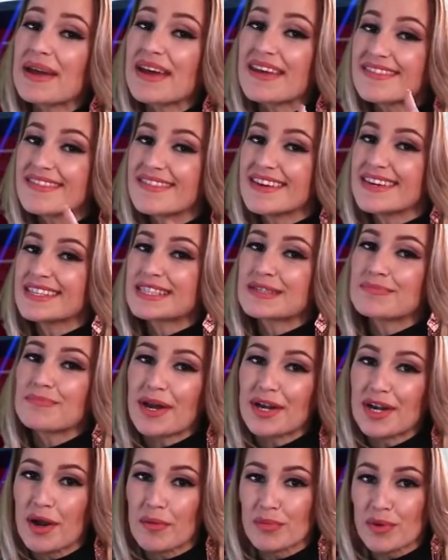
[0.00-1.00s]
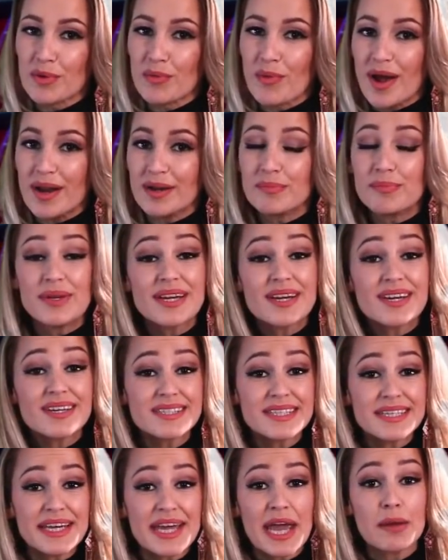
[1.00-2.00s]
made this my number 1
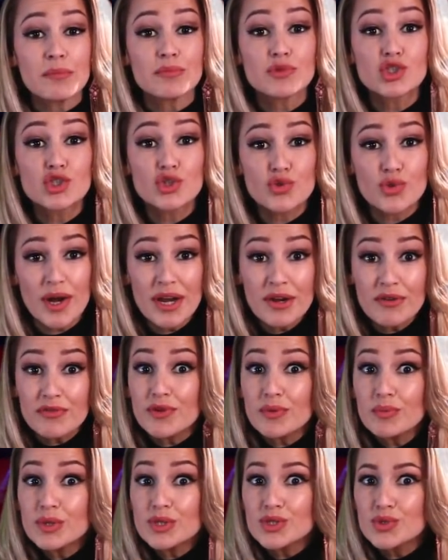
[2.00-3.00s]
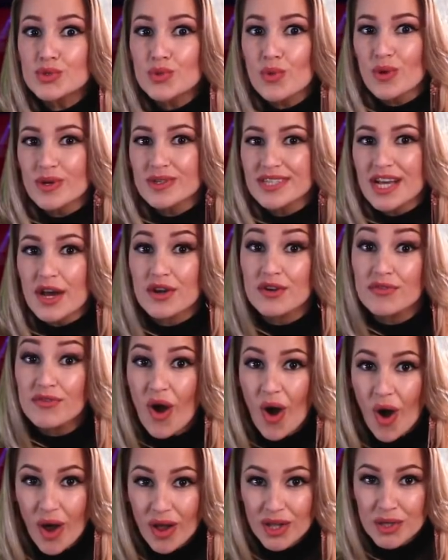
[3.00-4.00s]
because it came straight from a source out of
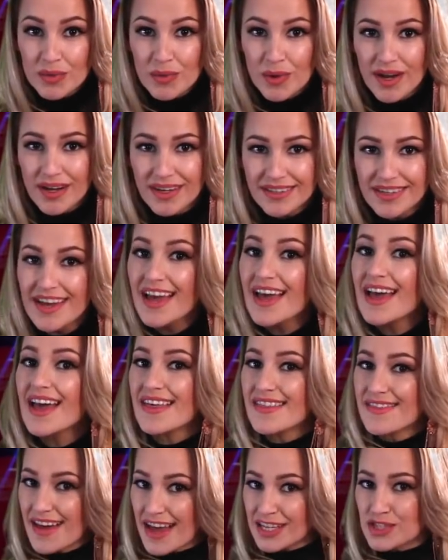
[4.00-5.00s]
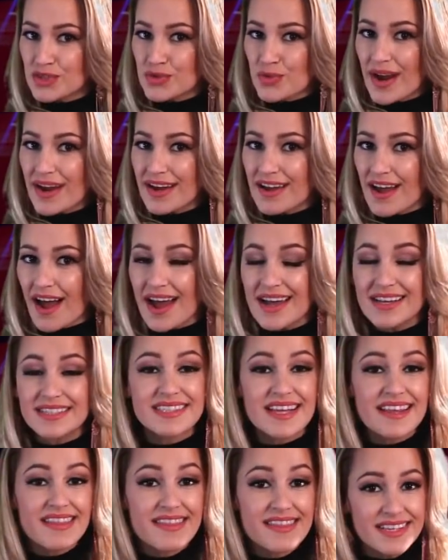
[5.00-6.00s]
Hollywood. That's right
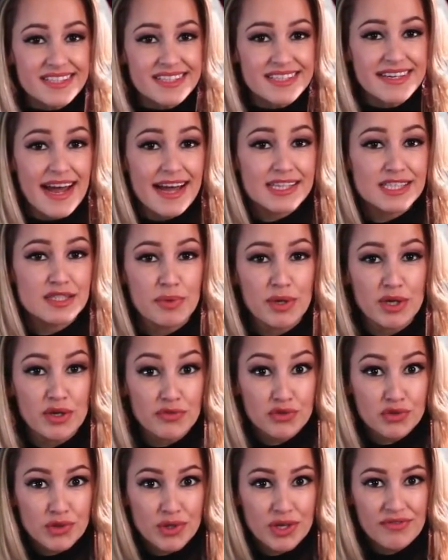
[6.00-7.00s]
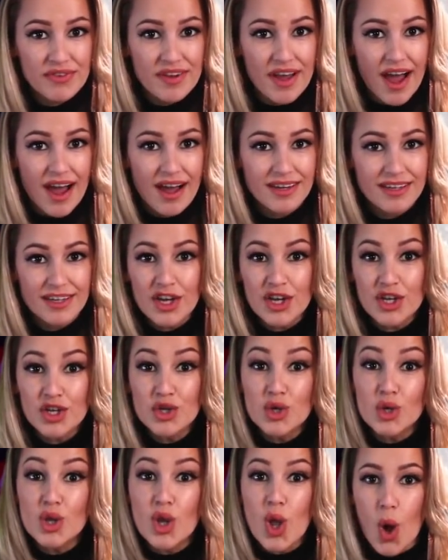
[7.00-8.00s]
guys, this next bit of trivia
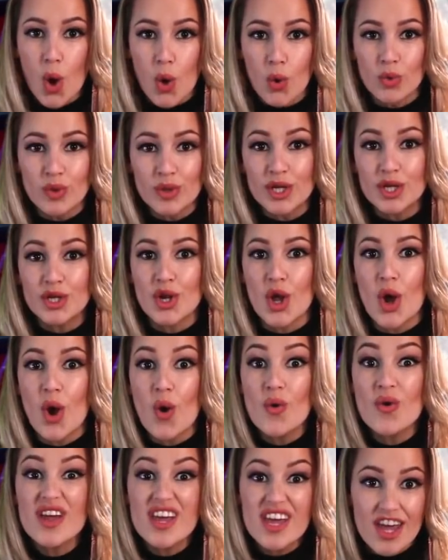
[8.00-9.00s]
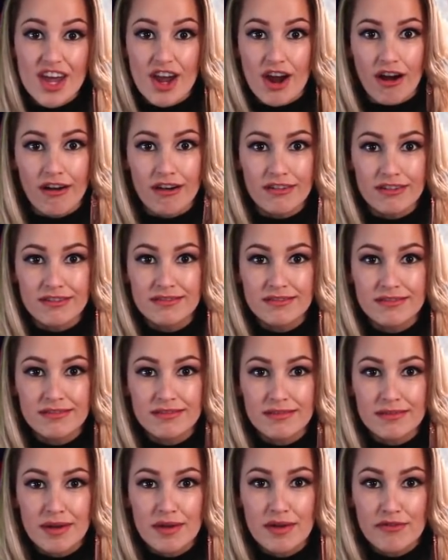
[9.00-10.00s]
you'll only know here.
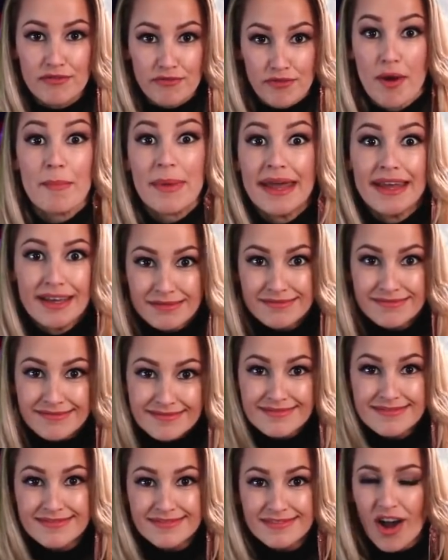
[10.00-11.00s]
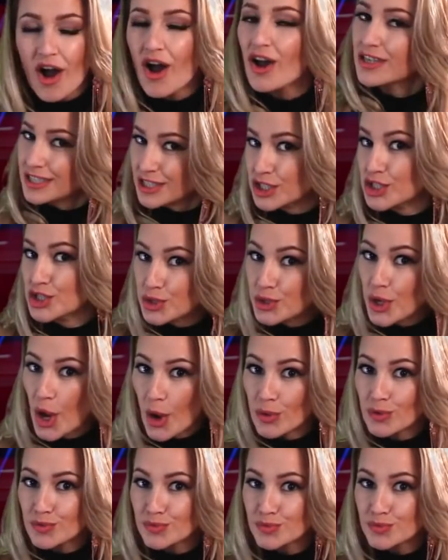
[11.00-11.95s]
From me on Did You Know?